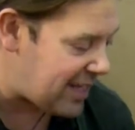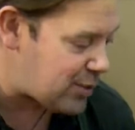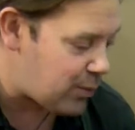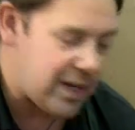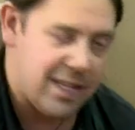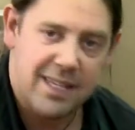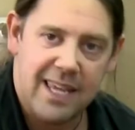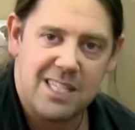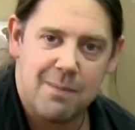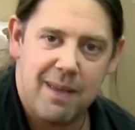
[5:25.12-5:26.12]
what it
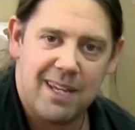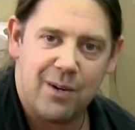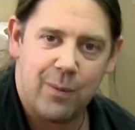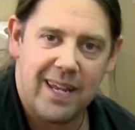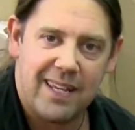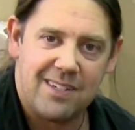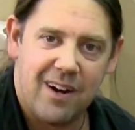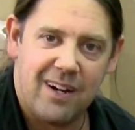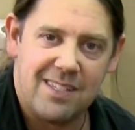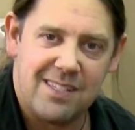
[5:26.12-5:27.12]
takes to make a great
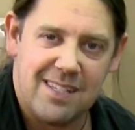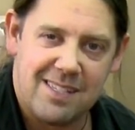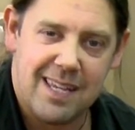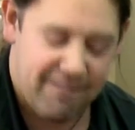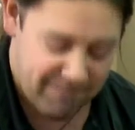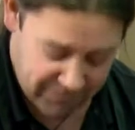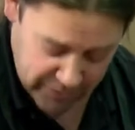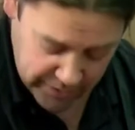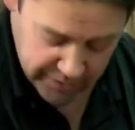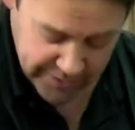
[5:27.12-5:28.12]
guitar. Is something that
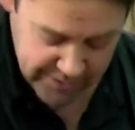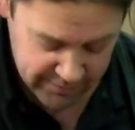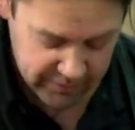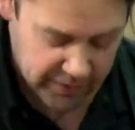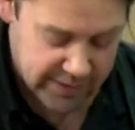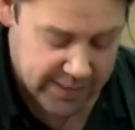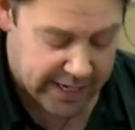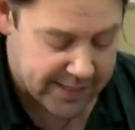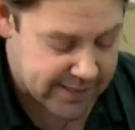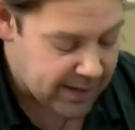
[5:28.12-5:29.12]
feels
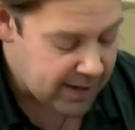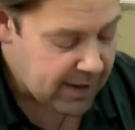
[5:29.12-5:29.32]
nice.